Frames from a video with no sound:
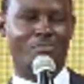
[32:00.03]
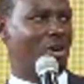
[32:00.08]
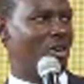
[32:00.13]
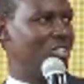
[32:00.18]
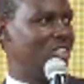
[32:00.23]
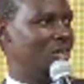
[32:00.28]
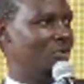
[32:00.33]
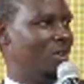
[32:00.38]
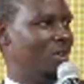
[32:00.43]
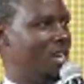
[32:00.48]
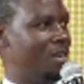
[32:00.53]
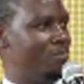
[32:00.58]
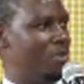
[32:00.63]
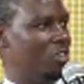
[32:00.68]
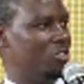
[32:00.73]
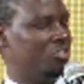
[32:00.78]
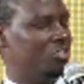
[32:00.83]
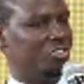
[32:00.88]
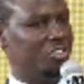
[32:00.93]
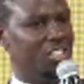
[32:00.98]

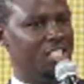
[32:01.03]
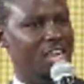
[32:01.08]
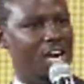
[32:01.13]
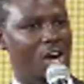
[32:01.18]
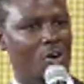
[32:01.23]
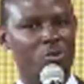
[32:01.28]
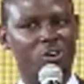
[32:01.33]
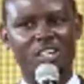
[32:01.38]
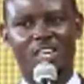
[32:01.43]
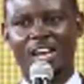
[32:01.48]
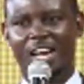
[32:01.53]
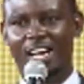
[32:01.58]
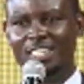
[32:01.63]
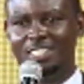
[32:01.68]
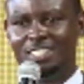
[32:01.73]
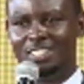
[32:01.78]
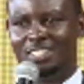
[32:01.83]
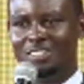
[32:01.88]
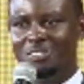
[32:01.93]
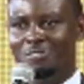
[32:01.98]
about three Audi
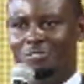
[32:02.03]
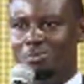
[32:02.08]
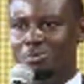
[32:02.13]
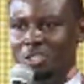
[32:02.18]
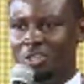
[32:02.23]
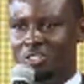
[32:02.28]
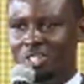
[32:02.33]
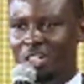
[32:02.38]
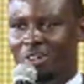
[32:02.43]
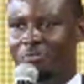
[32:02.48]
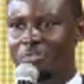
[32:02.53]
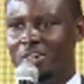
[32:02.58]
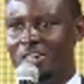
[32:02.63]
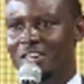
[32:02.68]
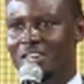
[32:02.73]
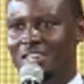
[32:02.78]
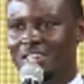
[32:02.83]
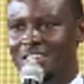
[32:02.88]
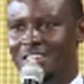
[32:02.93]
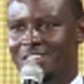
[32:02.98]
cars from South
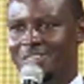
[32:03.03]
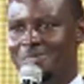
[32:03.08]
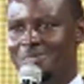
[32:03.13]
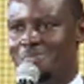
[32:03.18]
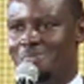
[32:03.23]
Africa.